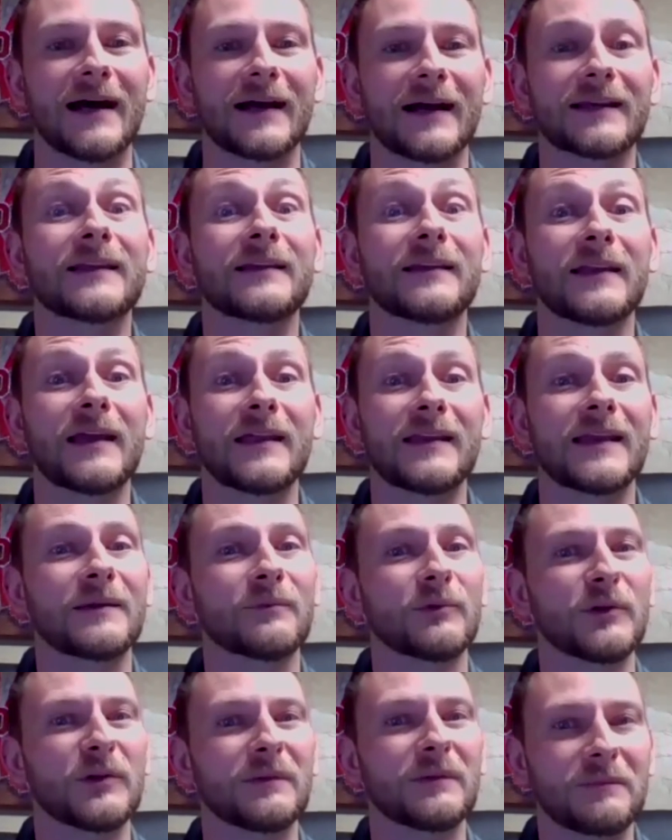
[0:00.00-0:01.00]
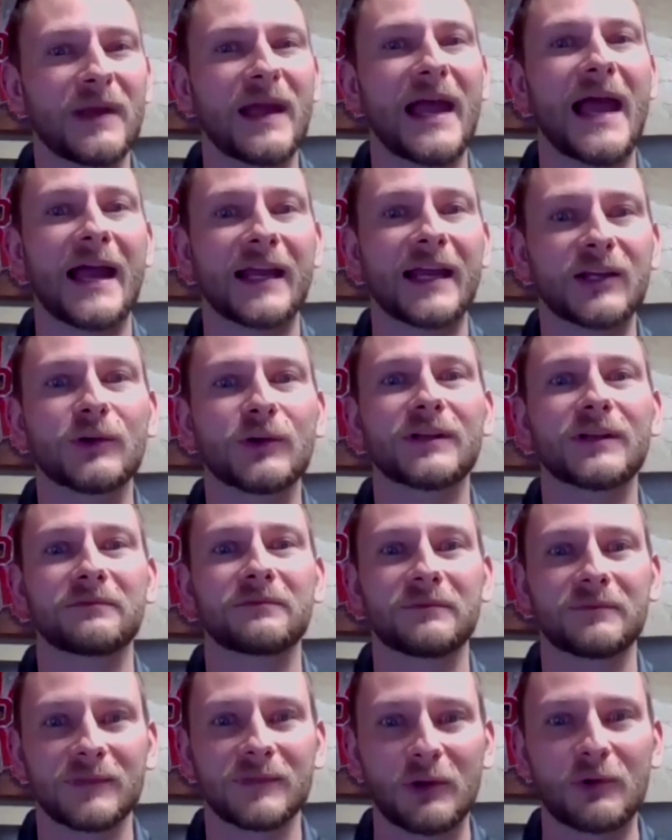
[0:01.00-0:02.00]
can enable accurate
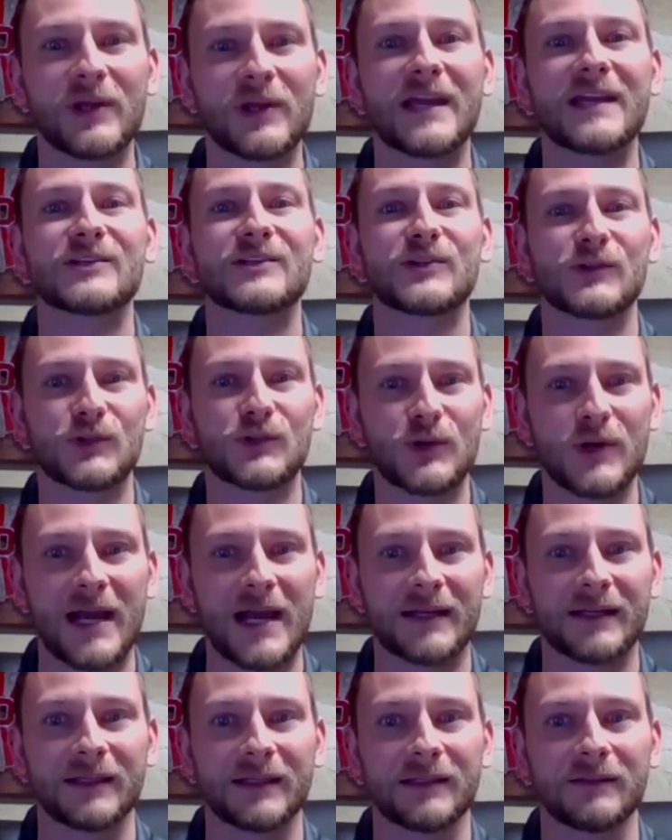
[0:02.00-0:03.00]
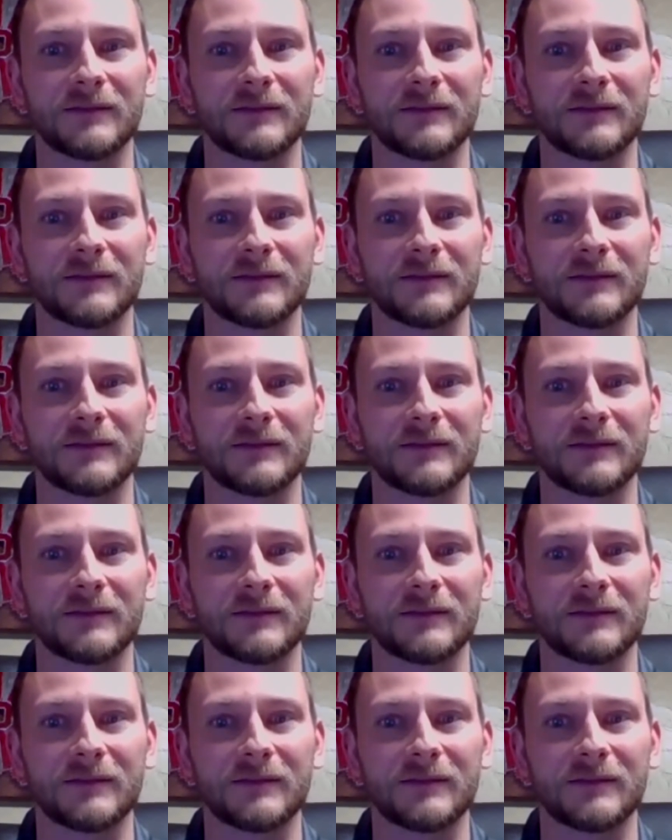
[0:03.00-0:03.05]
location tracking.